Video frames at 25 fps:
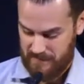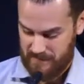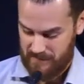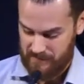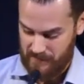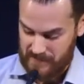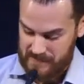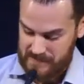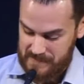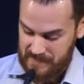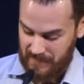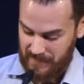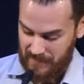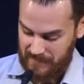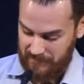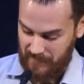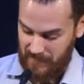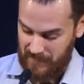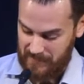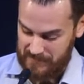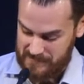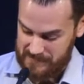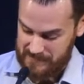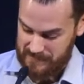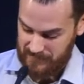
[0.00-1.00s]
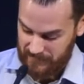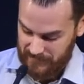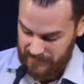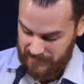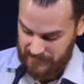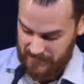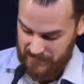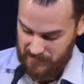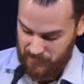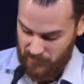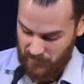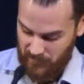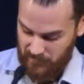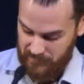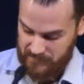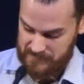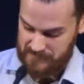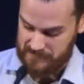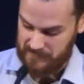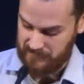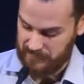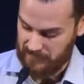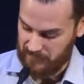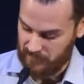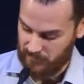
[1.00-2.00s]
So that's the kind of hostility that Paul is
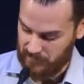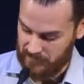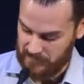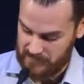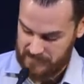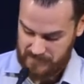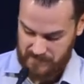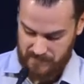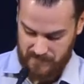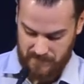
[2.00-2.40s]
dealing with.